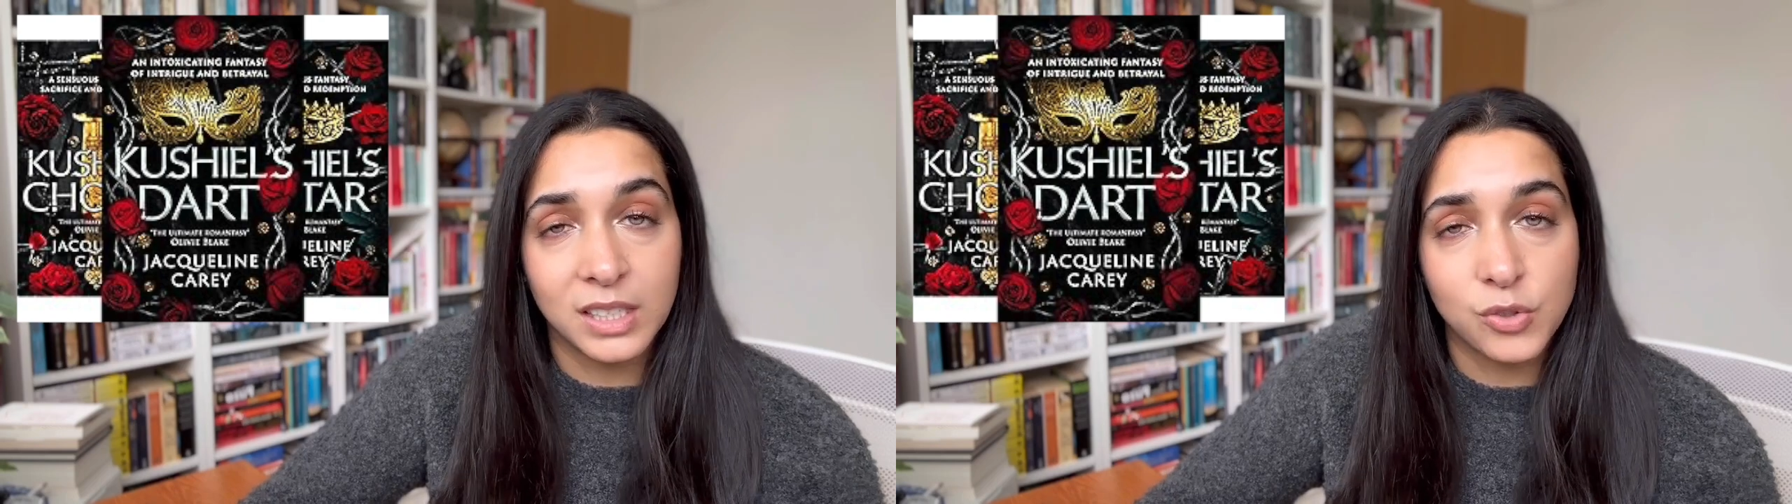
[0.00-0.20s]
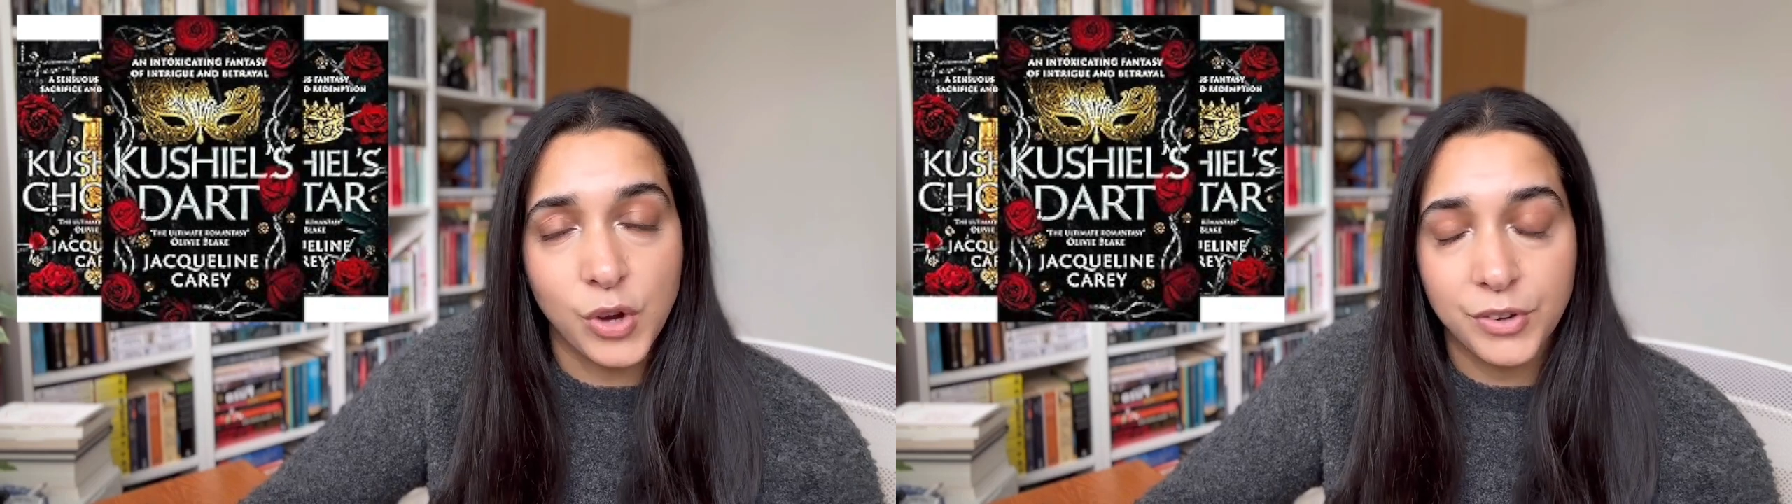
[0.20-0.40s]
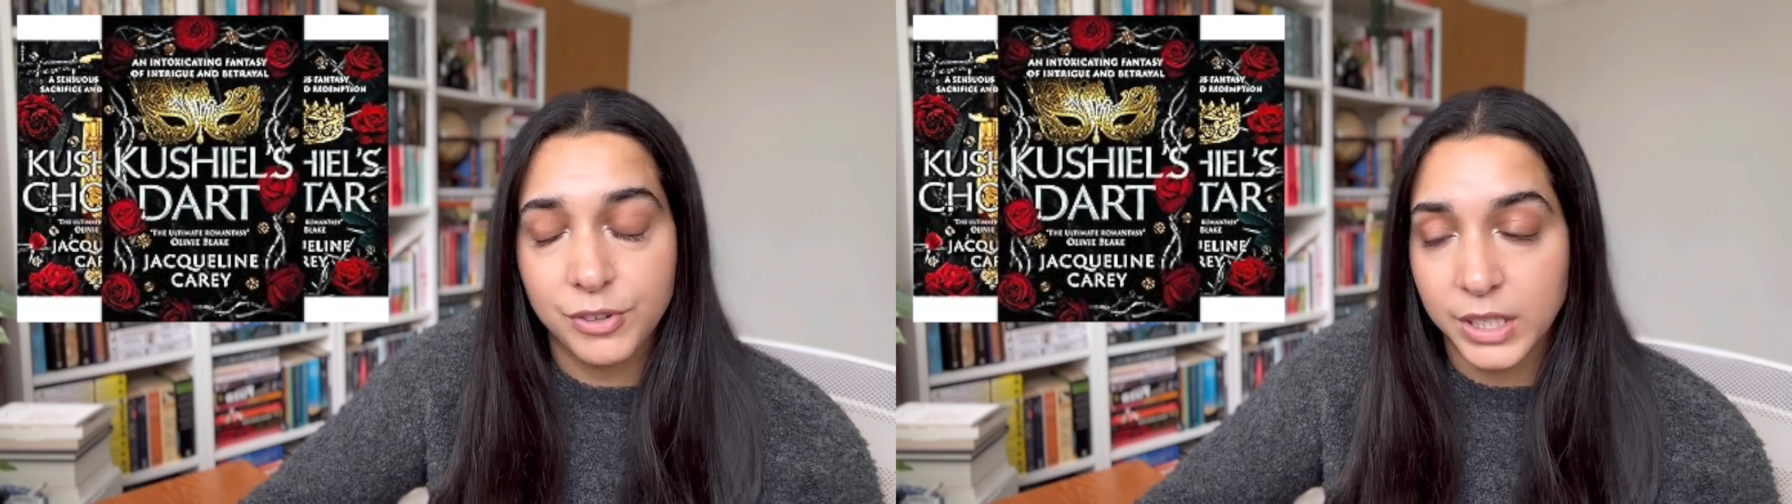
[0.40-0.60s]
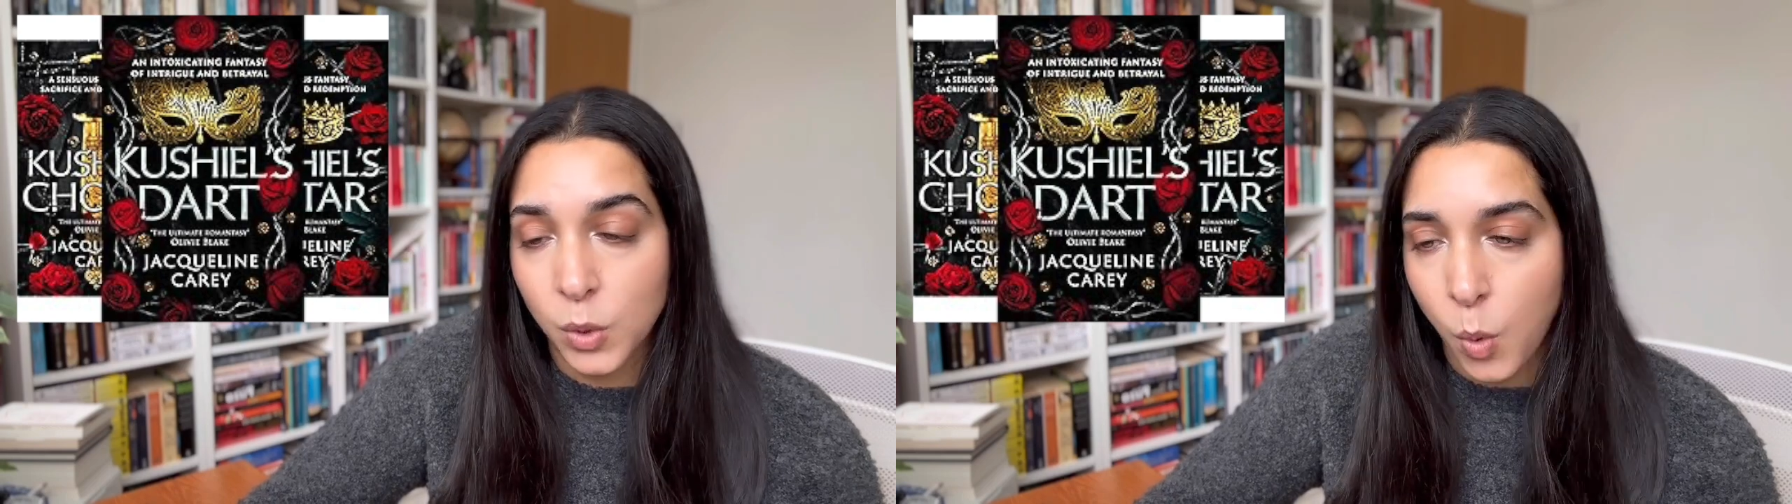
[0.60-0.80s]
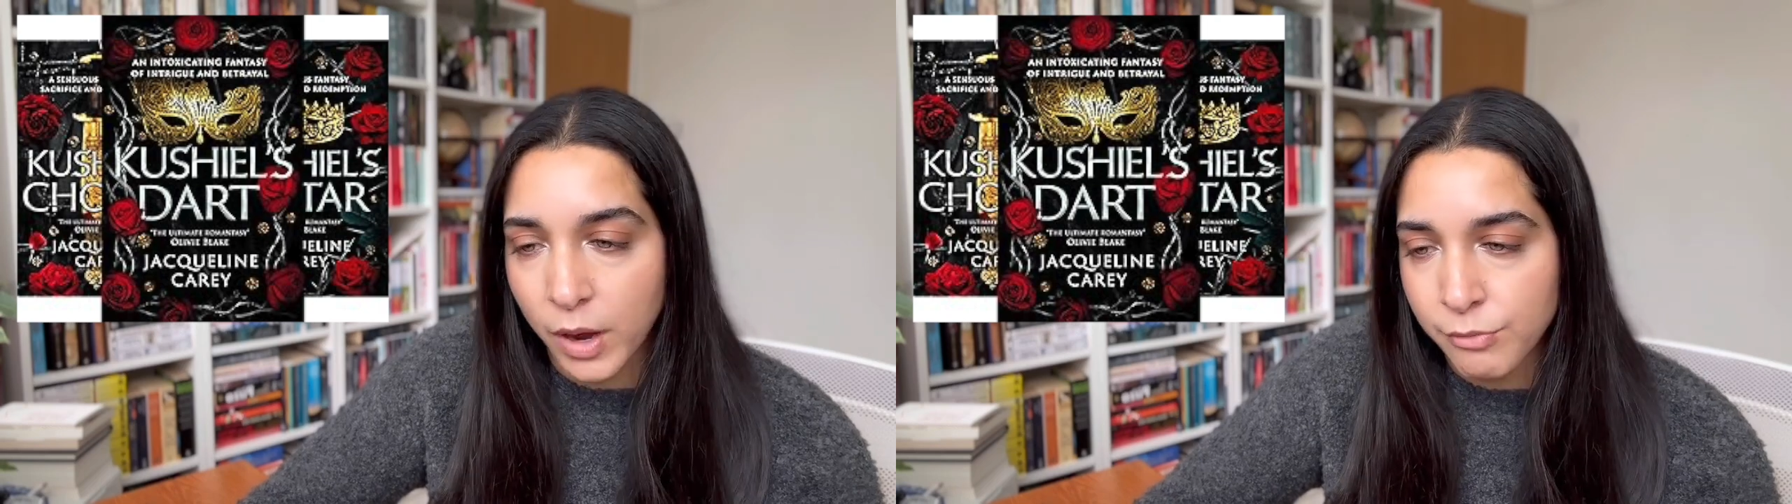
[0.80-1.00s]
is generally
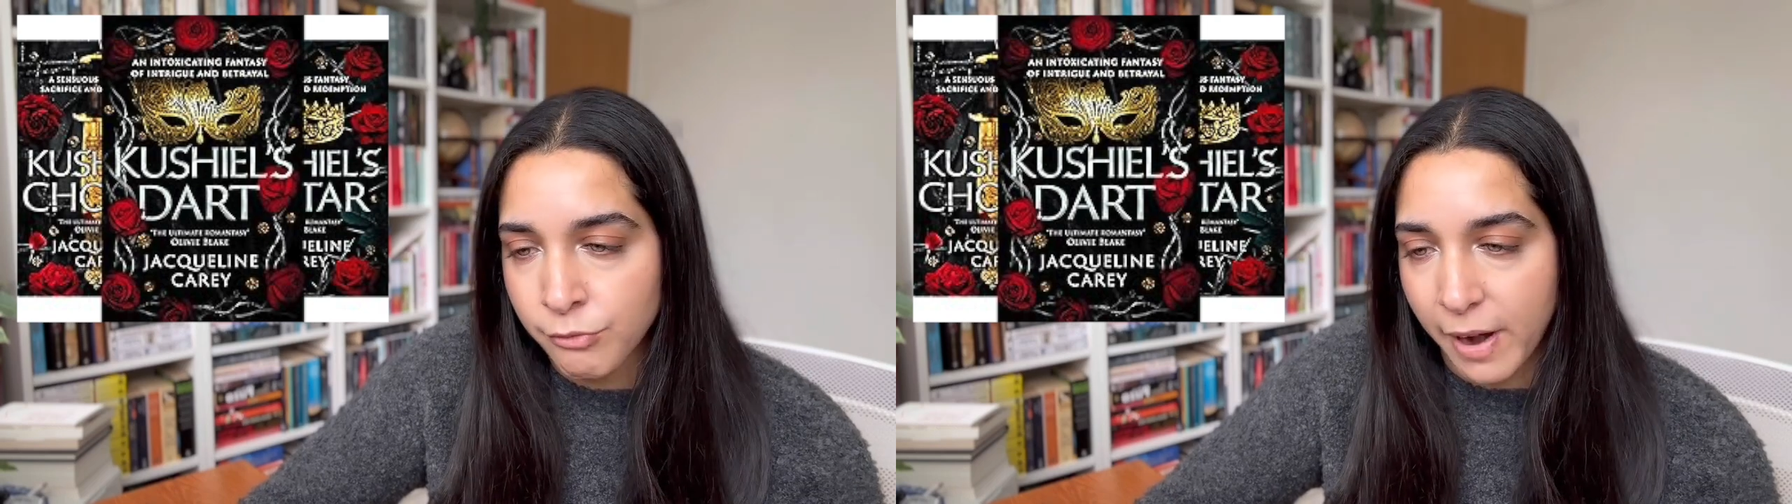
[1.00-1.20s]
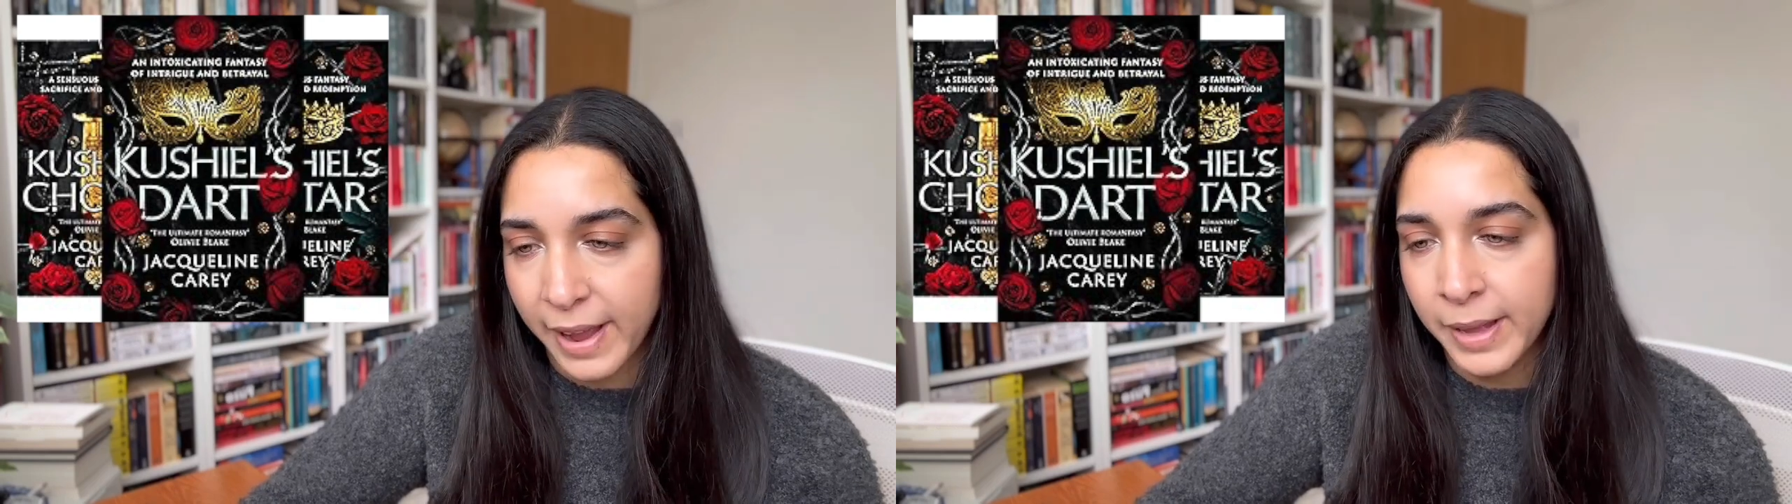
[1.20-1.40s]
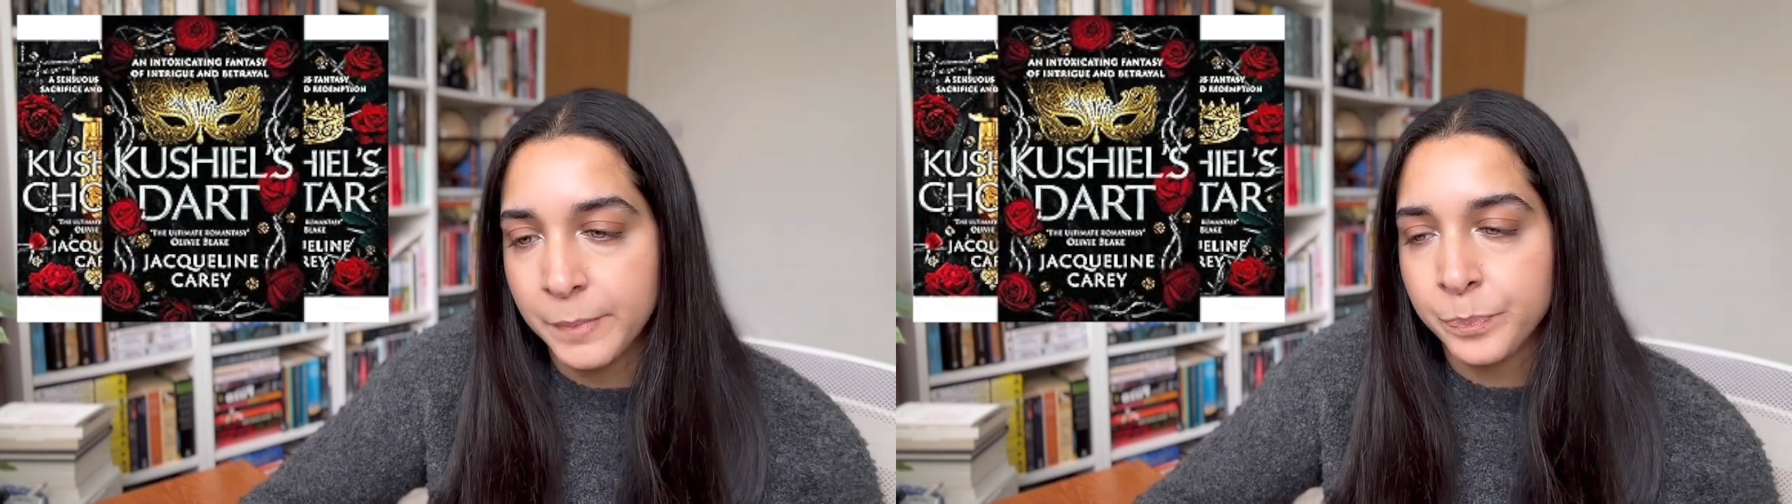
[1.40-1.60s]
quite rare.